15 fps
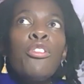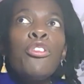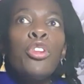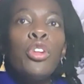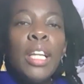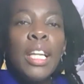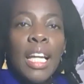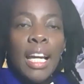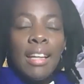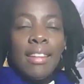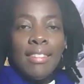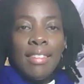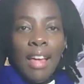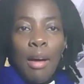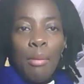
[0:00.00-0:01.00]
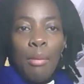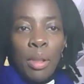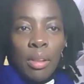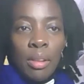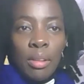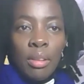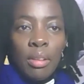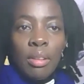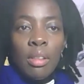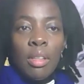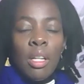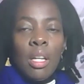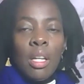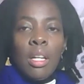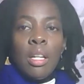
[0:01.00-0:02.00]
fully examined
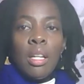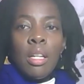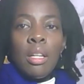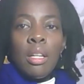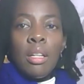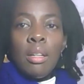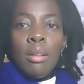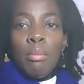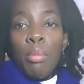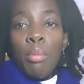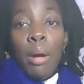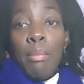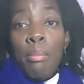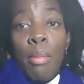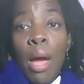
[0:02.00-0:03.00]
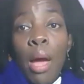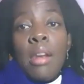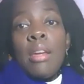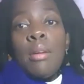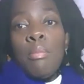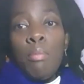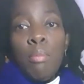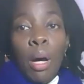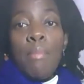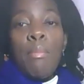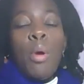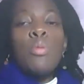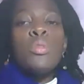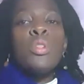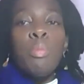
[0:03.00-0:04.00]
by
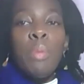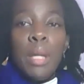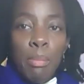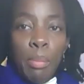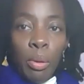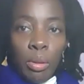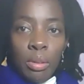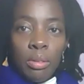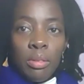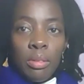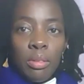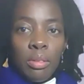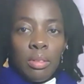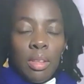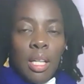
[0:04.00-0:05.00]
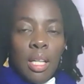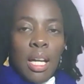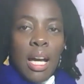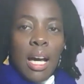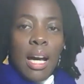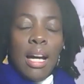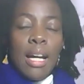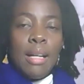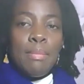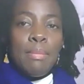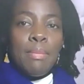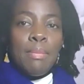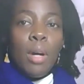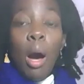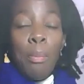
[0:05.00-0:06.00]
most people
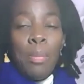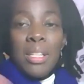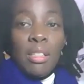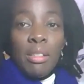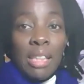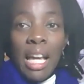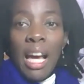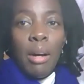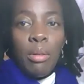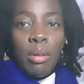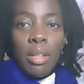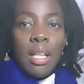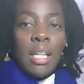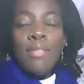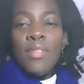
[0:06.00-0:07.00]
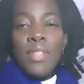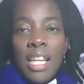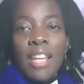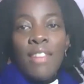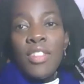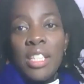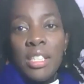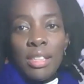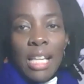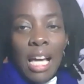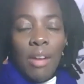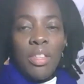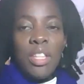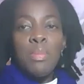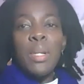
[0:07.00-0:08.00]
up until now. Even till
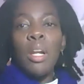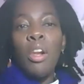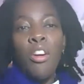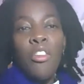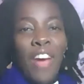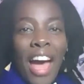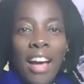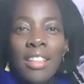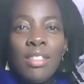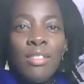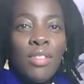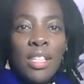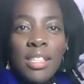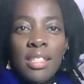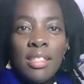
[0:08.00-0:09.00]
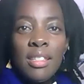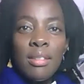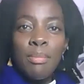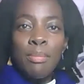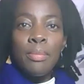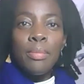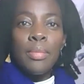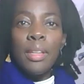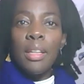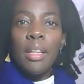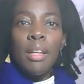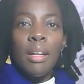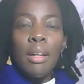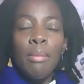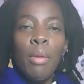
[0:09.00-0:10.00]
now, there's been a lot of activism
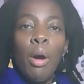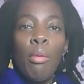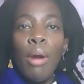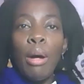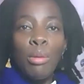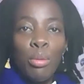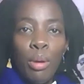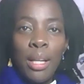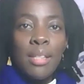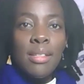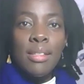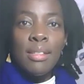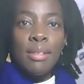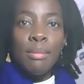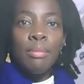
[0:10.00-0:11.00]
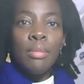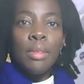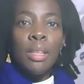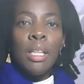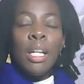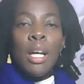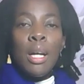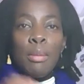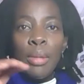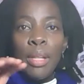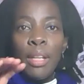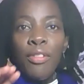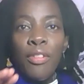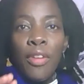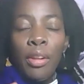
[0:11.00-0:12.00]
around racism,
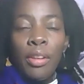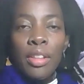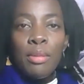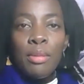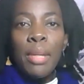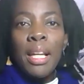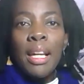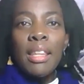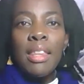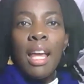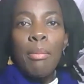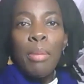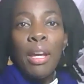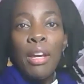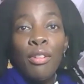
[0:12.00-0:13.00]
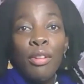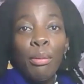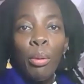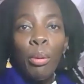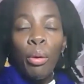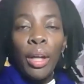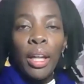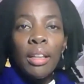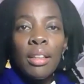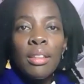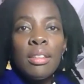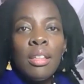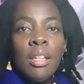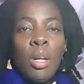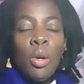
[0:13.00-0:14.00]
but it felt to me at that pivot
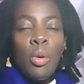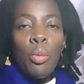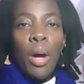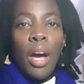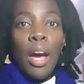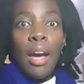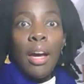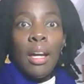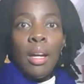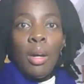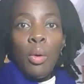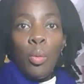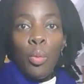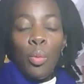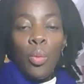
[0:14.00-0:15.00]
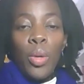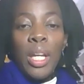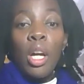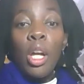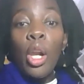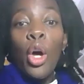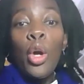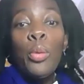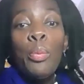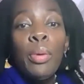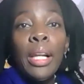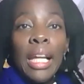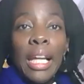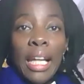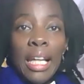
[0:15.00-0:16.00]
point where we
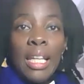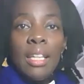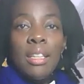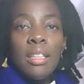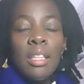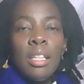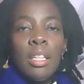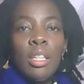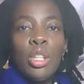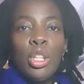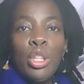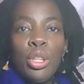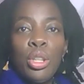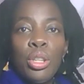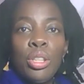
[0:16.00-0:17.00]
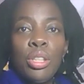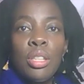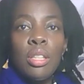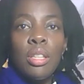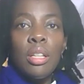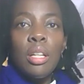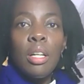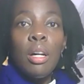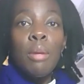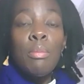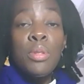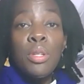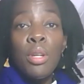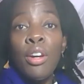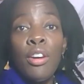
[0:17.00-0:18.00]
globally could
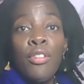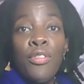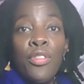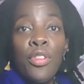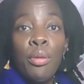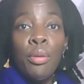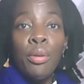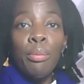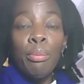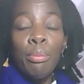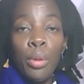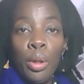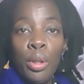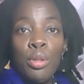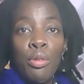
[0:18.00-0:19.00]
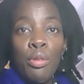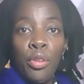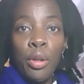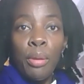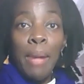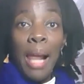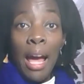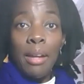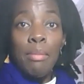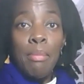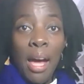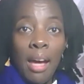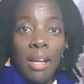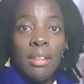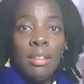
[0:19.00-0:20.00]
observe the murder of a Black
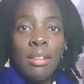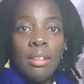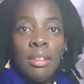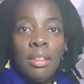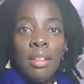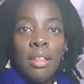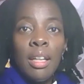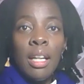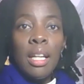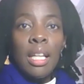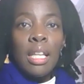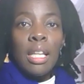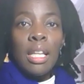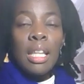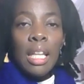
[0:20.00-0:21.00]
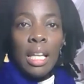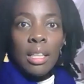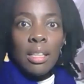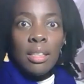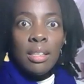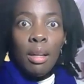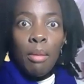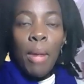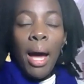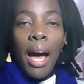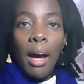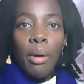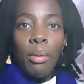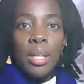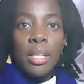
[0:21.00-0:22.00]
man, that
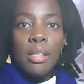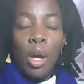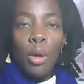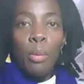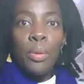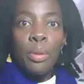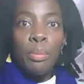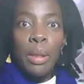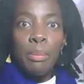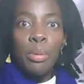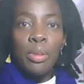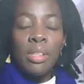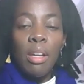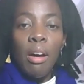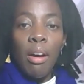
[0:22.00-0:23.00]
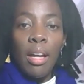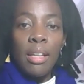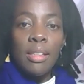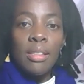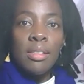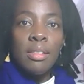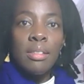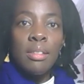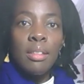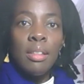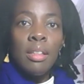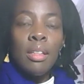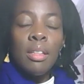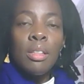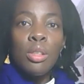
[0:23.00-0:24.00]
somehow it's opened people's eyes
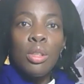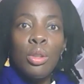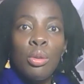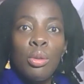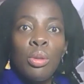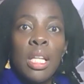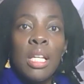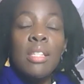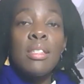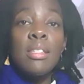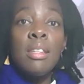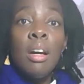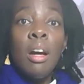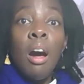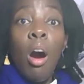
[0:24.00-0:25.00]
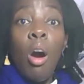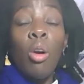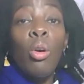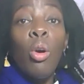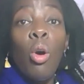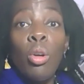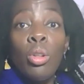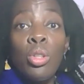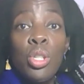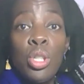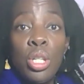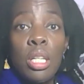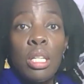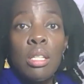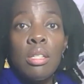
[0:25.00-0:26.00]
to this
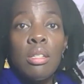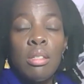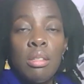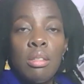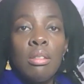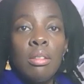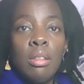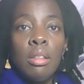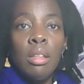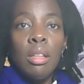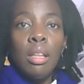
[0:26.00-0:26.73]
unconscious